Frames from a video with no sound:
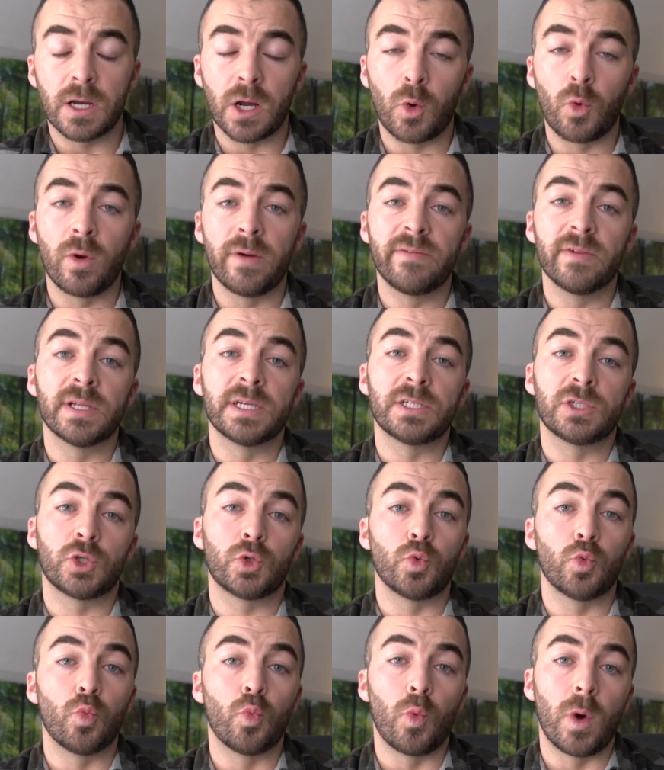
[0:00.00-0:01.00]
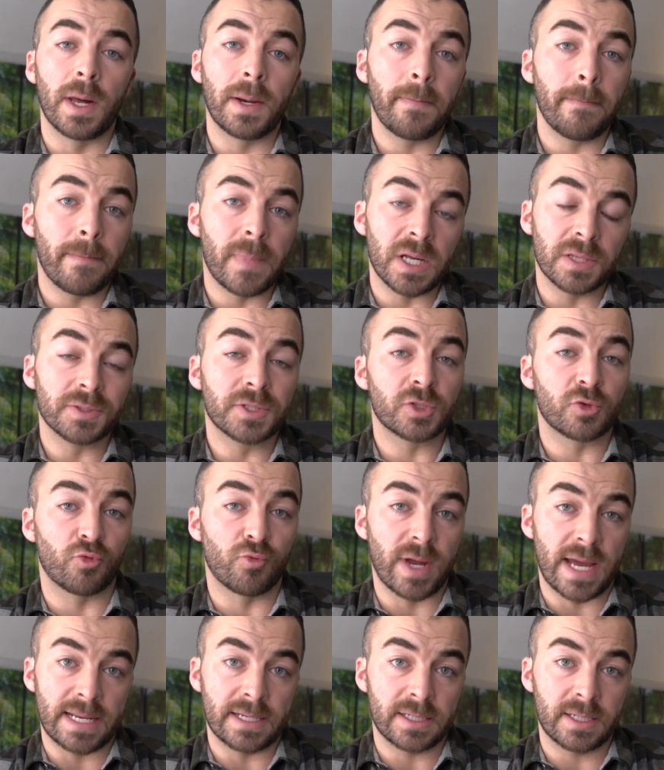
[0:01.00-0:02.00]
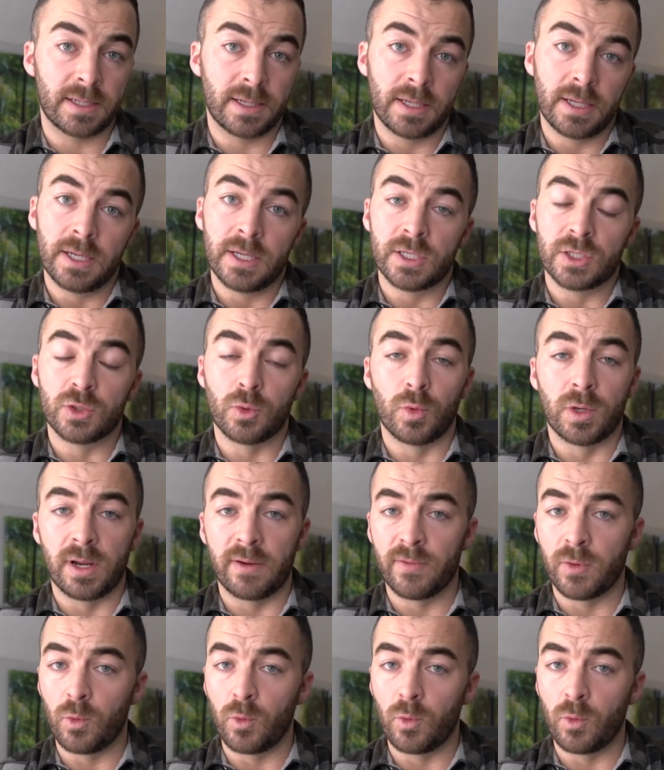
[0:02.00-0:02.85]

equivalent to 1 month's rent. So whatever